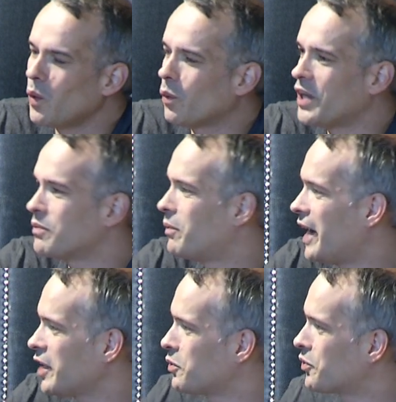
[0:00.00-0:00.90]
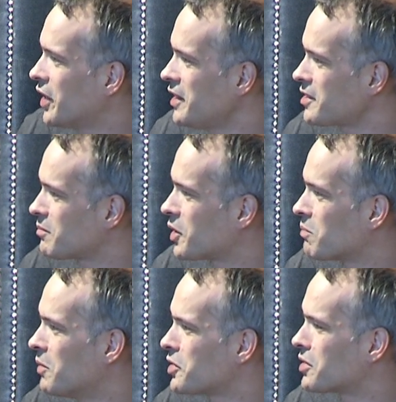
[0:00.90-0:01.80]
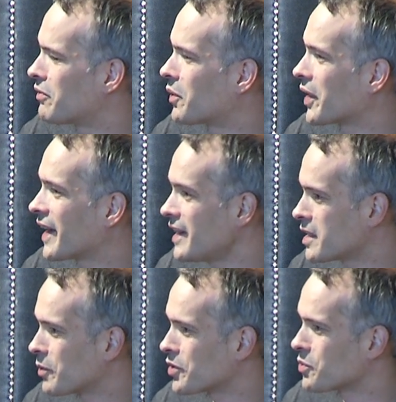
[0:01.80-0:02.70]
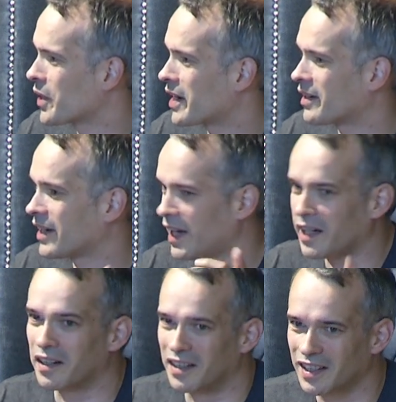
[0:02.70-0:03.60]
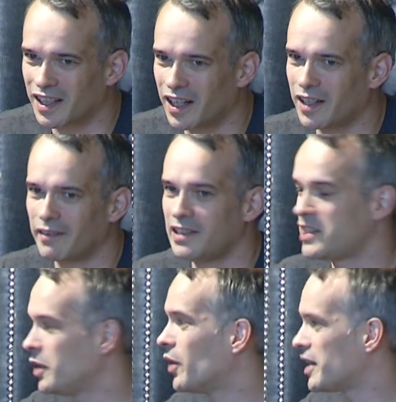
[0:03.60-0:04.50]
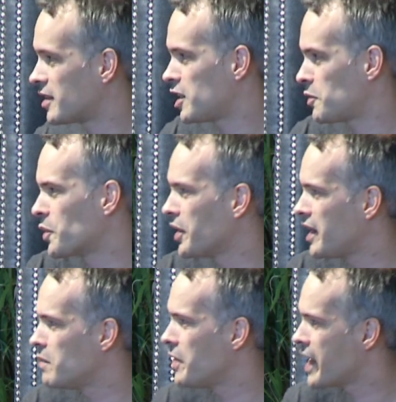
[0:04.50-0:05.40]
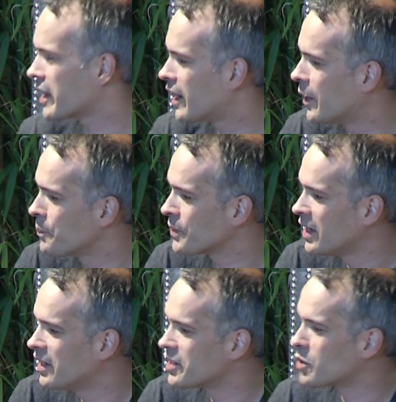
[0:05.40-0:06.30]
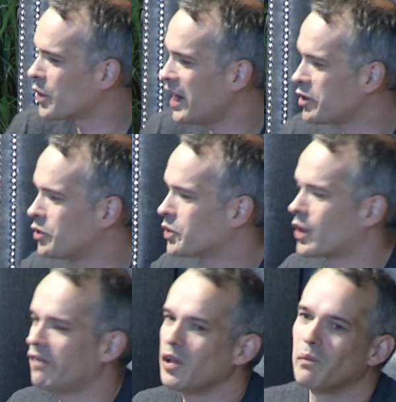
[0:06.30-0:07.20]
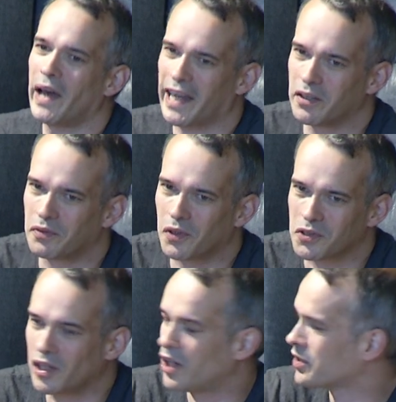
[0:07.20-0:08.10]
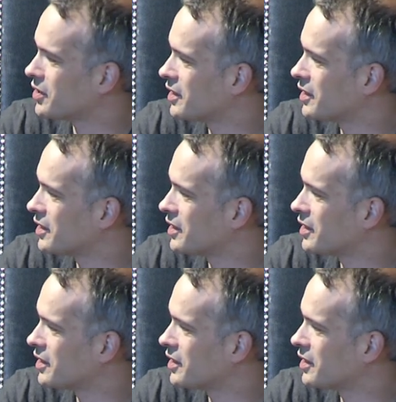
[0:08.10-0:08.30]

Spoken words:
went back to France, but most of our customers were here in the US and especially in the Bay Area. So we had to travel back and forth a lot.